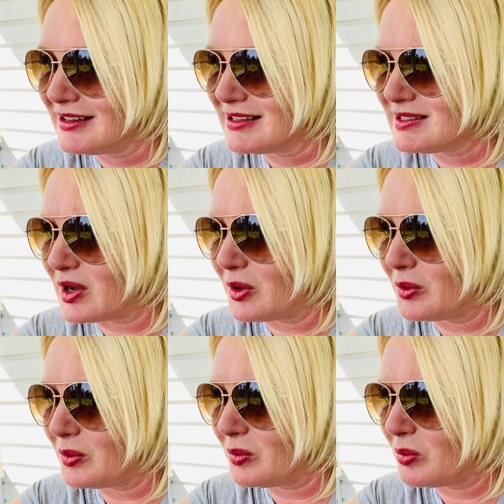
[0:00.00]
So
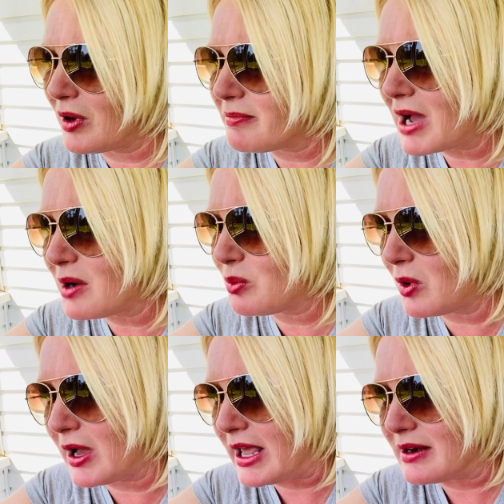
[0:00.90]
one by
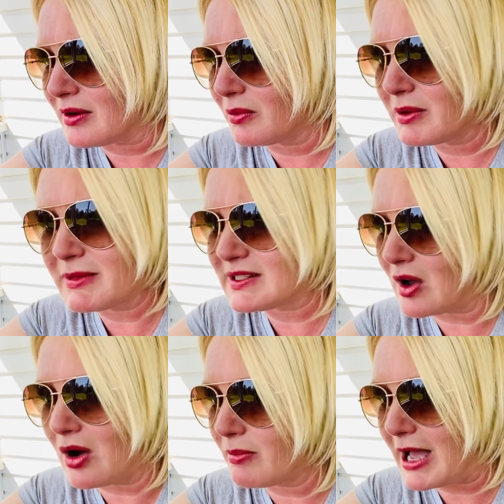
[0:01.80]
one, we must
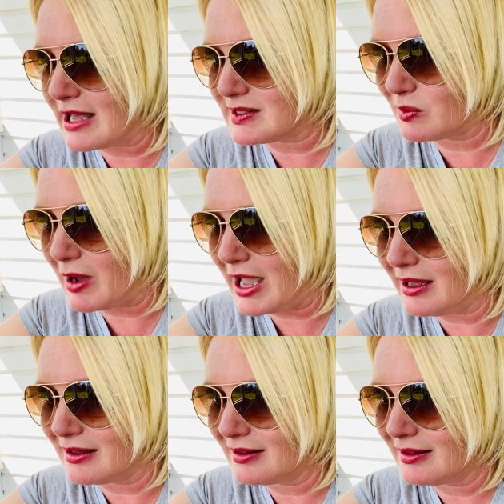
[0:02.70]
all pass
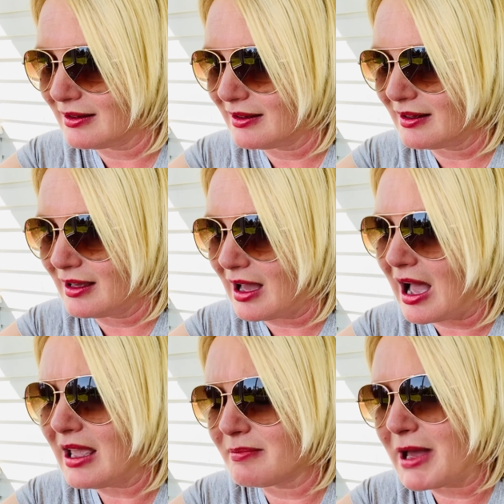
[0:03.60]
away. I
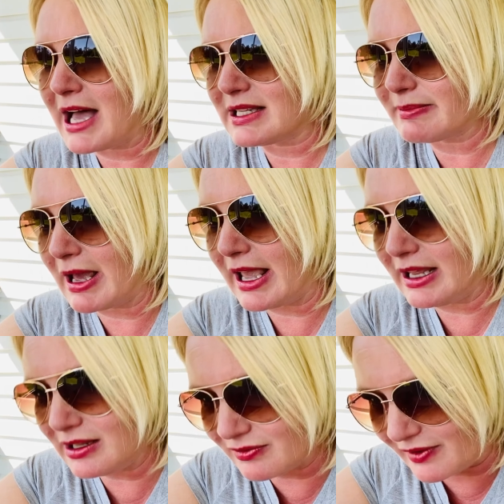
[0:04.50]
am past my
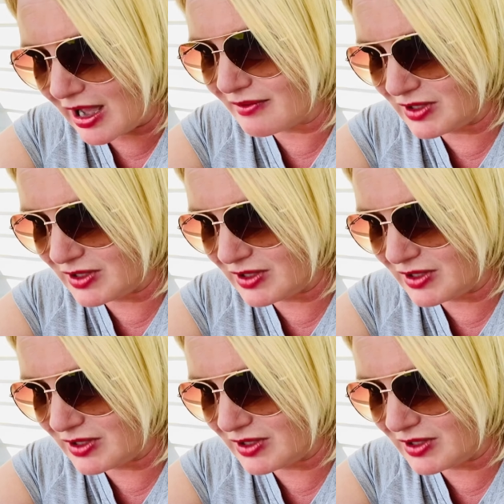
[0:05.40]
85